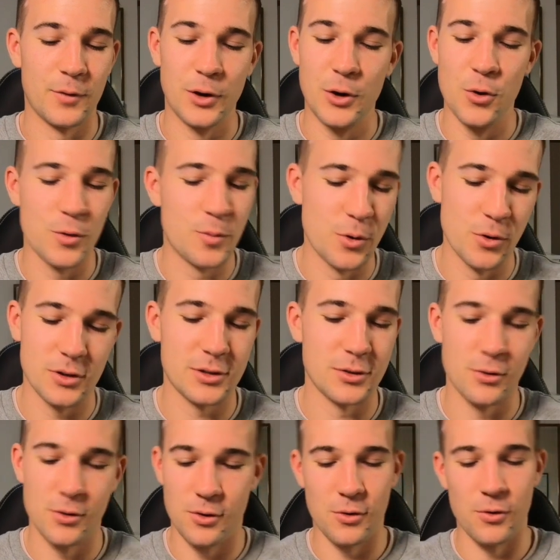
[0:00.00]
cookbooks
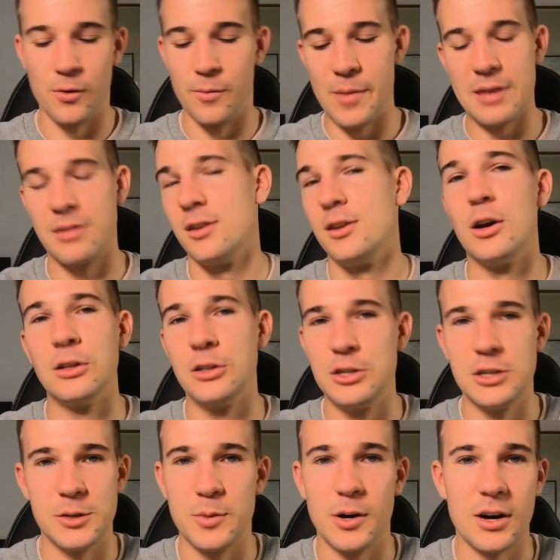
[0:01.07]
or, or
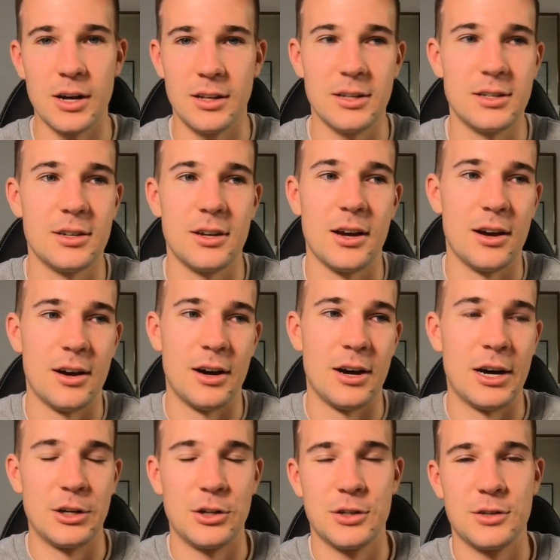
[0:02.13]
methodologies behind this.
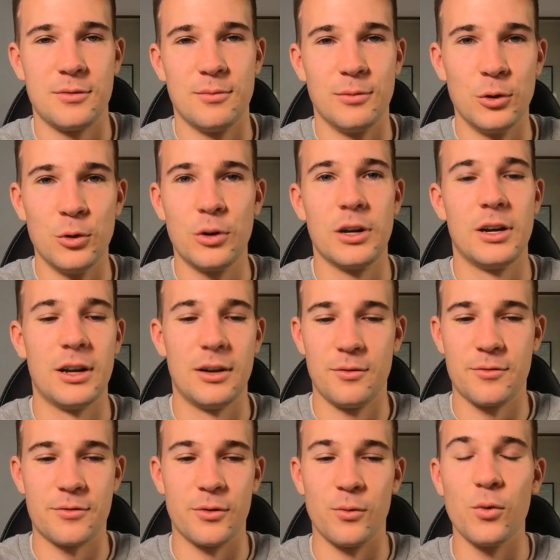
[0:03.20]
I just look at it
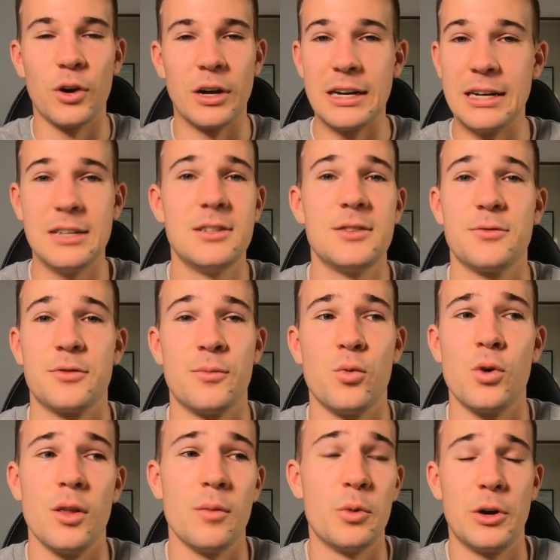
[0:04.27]
from what it is, from
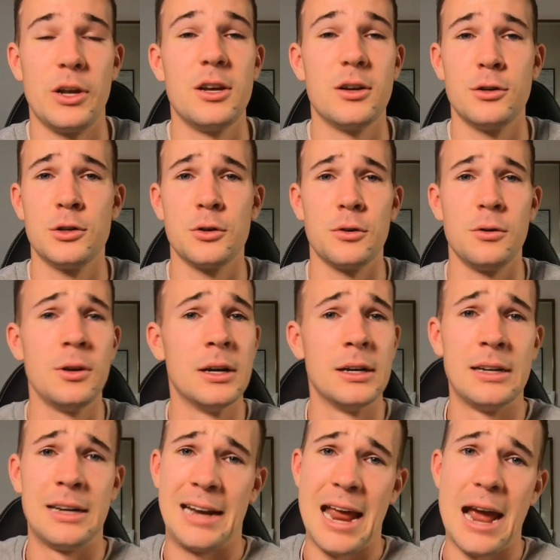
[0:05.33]
what the body can do,
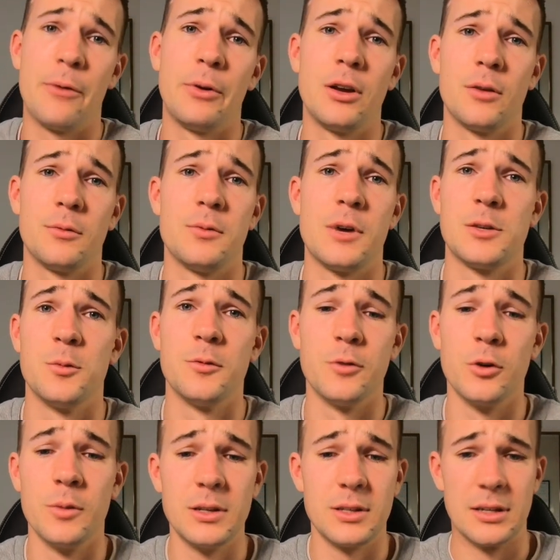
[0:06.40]
and how we can optimize
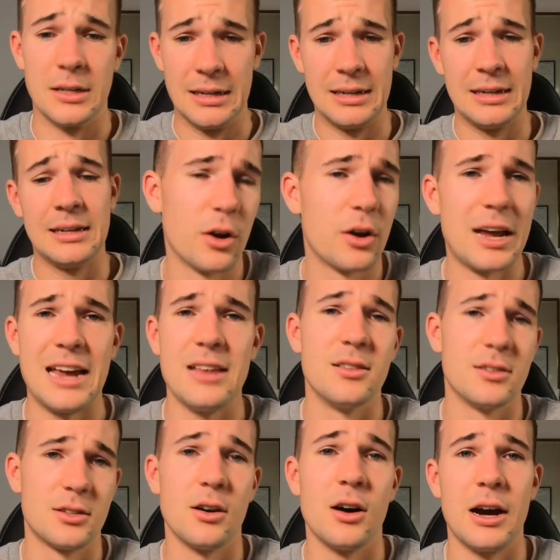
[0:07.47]
performance to either
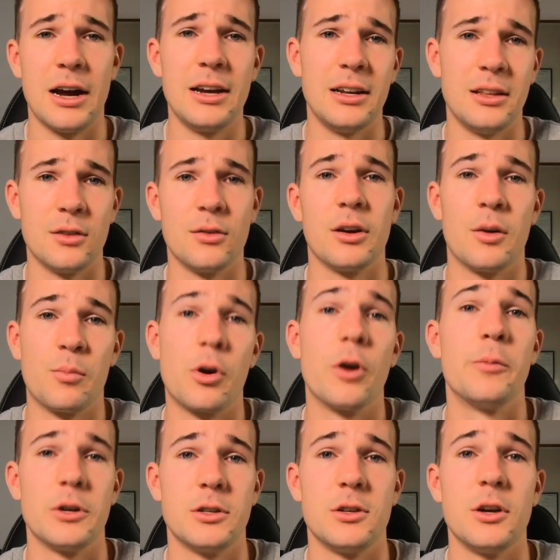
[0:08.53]
side in the
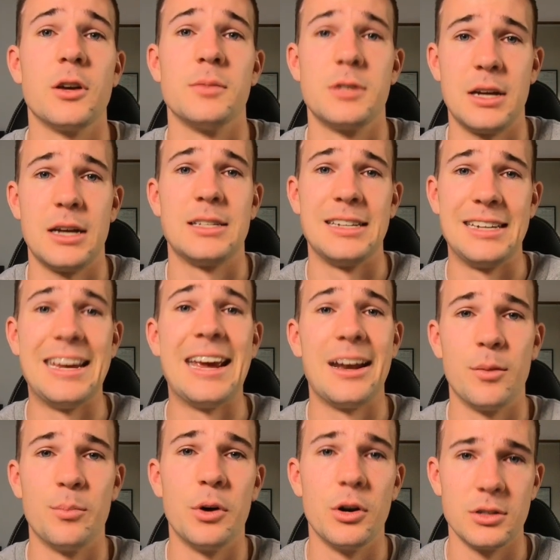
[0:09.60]
appropriate circumstance and get a
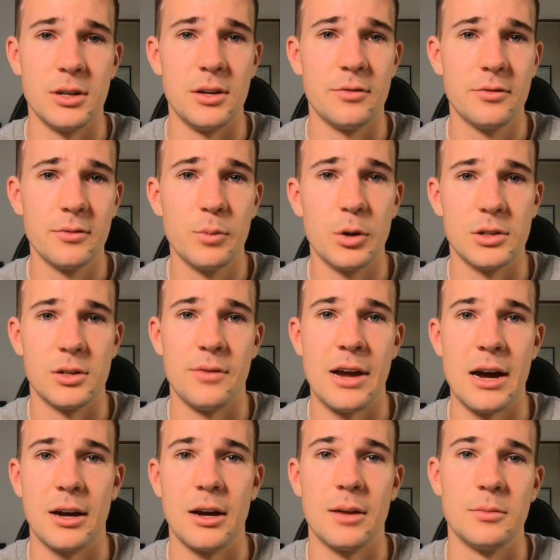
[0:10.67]
positive positive
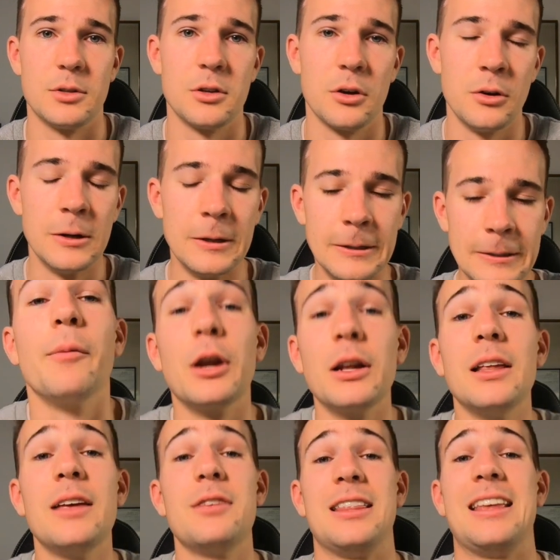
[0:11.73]
outcome. So I'm going to
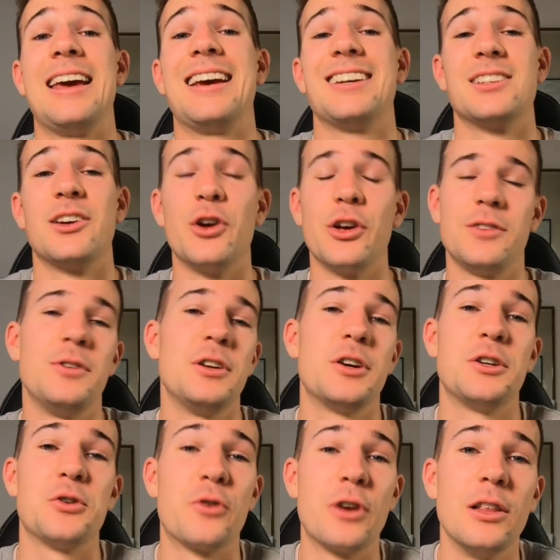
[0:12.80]
leave it there because I know this video
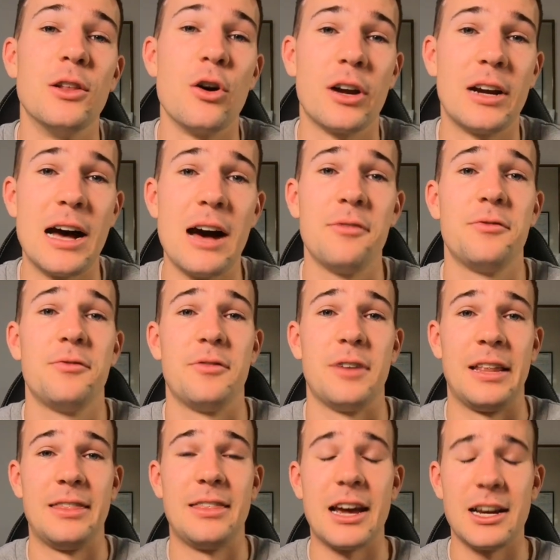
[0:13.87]
is already long enough.
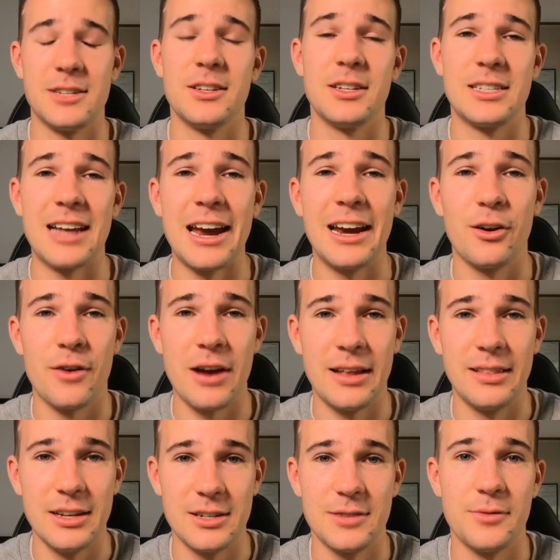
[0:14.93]
And thanks for staying around
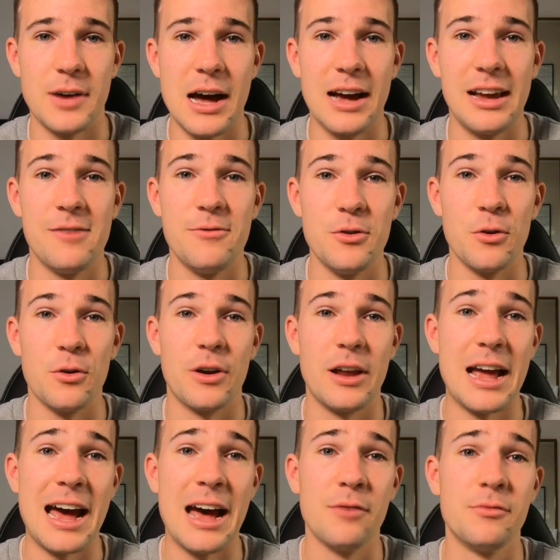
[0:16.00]
this far if you already
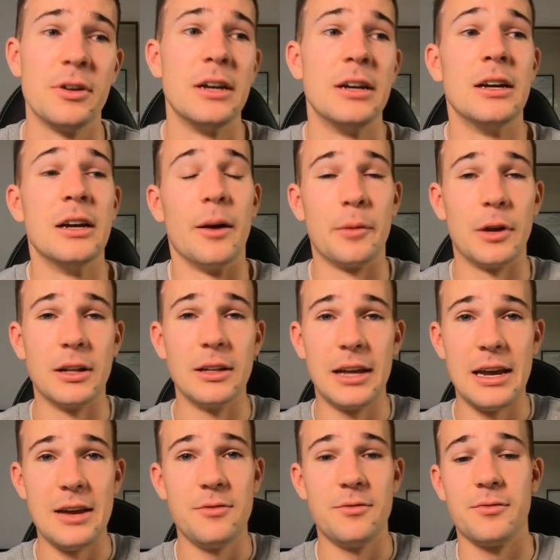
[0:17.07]
have. I'm going to
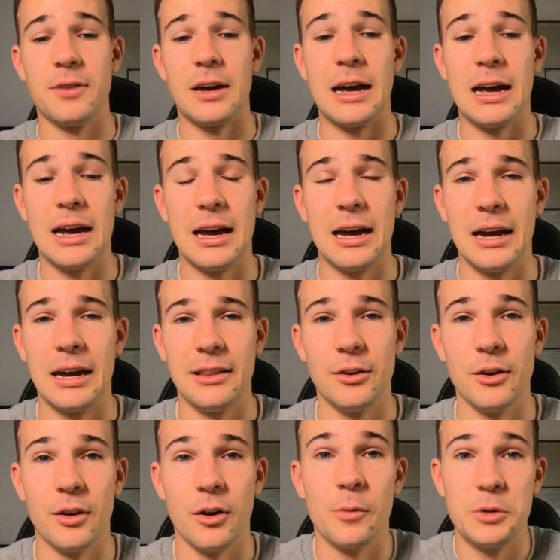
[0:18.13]
leave uh,
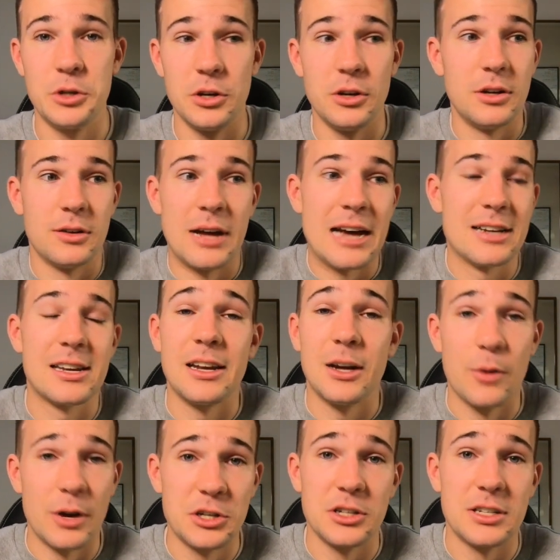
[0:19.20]
the opportunity to ask any
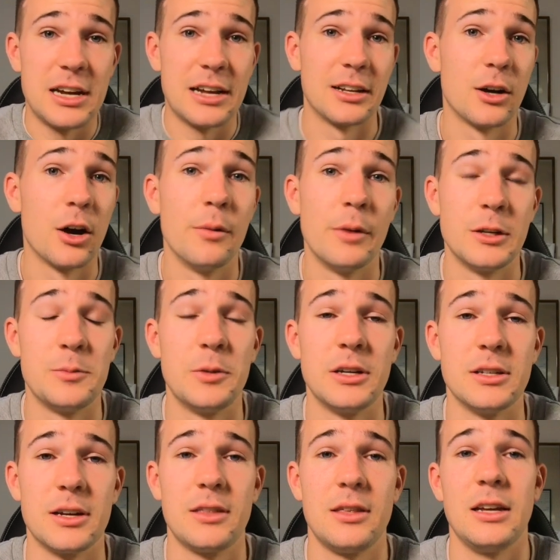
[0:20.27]
questions down in the comments
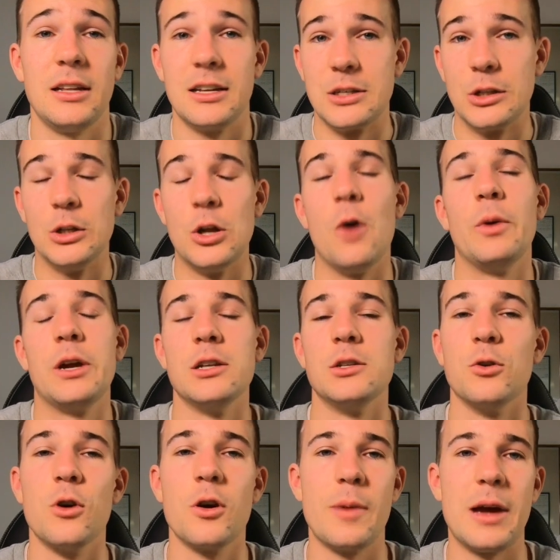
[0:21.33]
because I think there's a lot we can
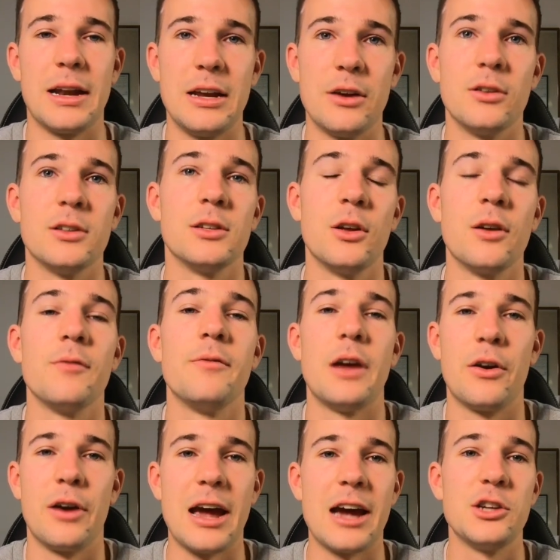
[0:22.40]
talk about here and there's a lot of
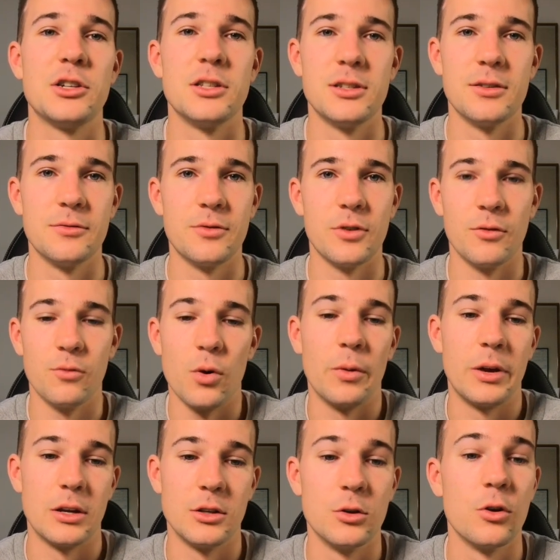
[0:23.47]
variations of, of what we
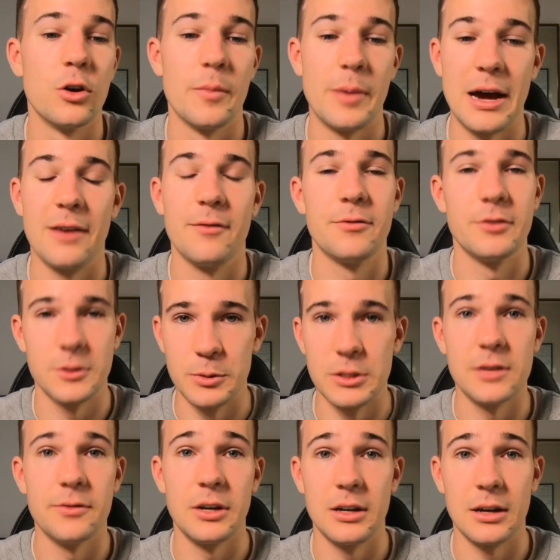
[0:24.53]
can talk about for
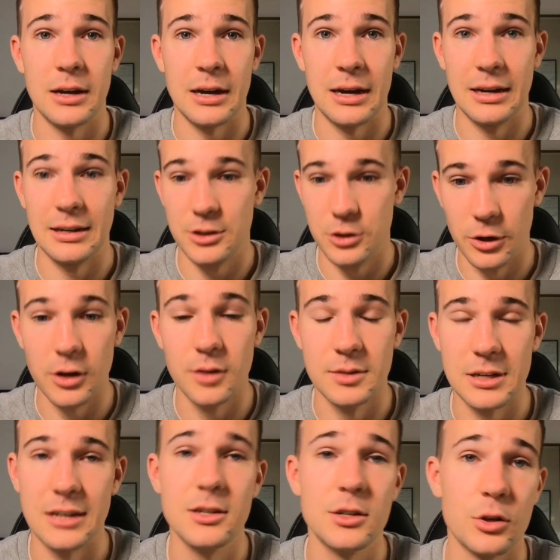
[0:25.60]
specific uh,
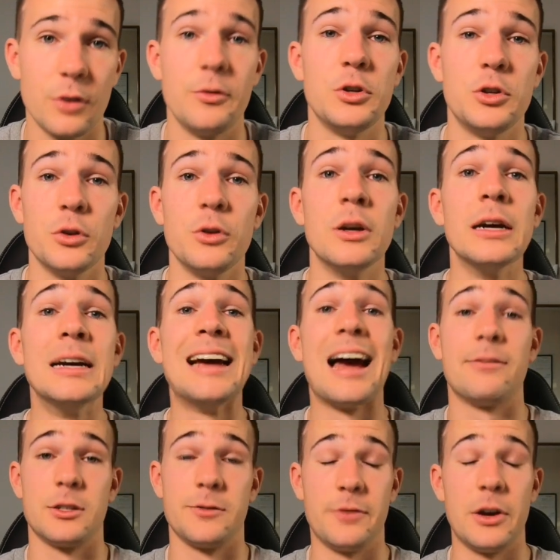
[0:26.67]
circumstances. So if you do
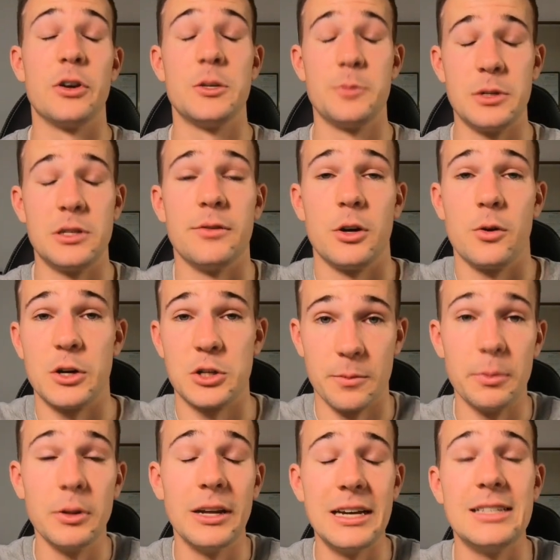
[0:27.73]
have a very specific question,
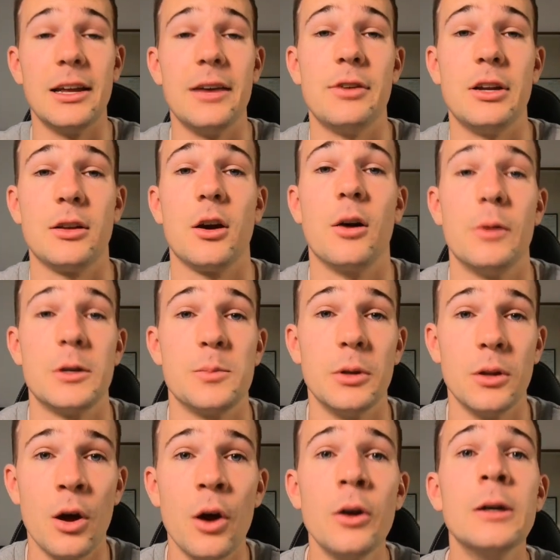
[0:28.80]
please leave it in the comments
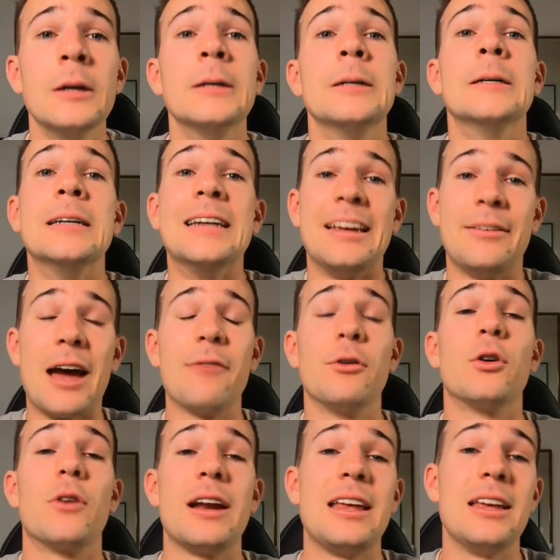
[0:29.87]
below. If you haven't
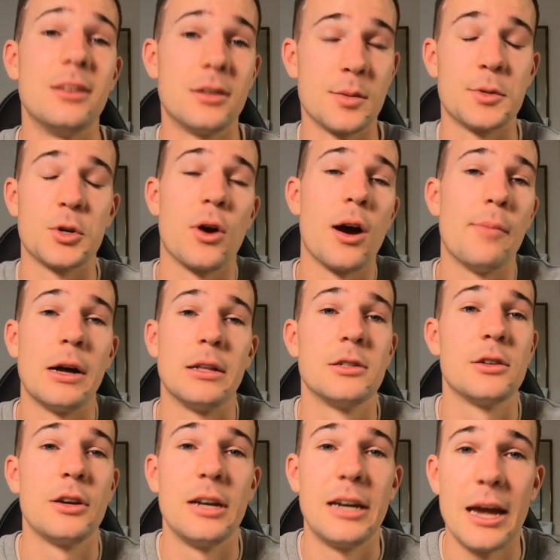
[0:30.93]
already, hit the subscribe button
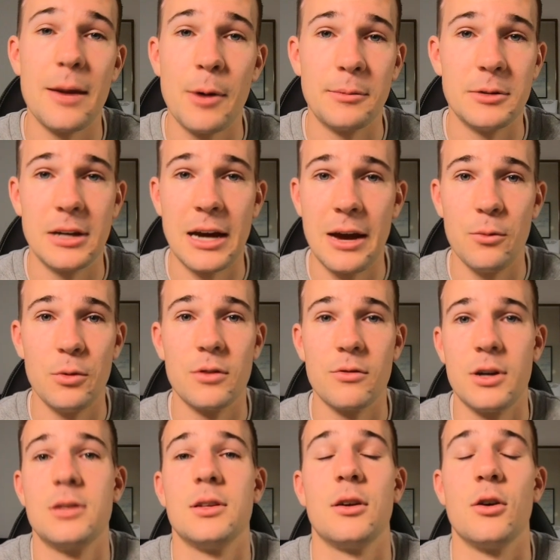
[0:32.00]
so you can keep up to date with the
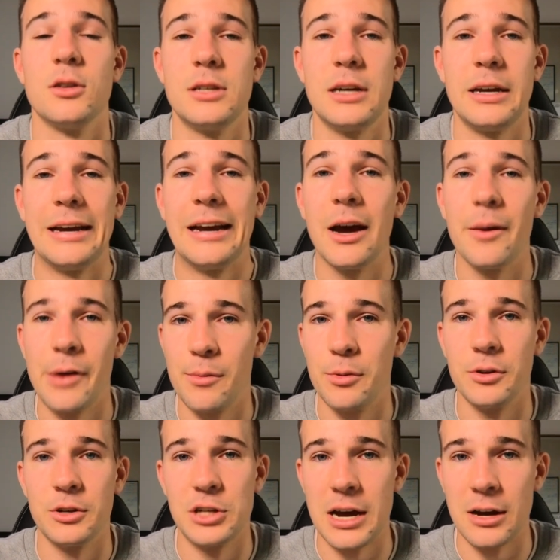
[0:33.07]
rest of the content coming up on
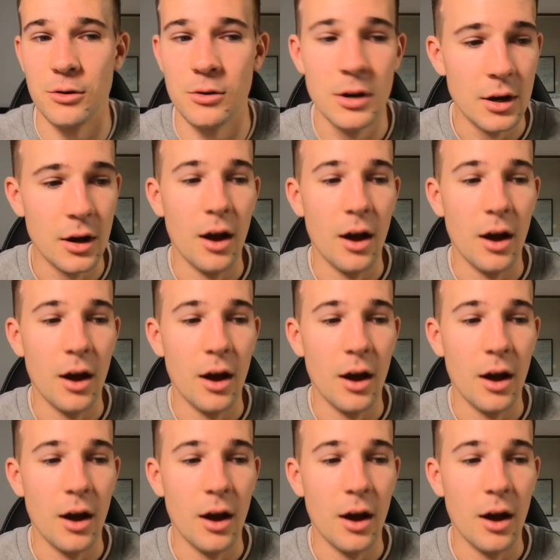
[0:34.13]
the channel.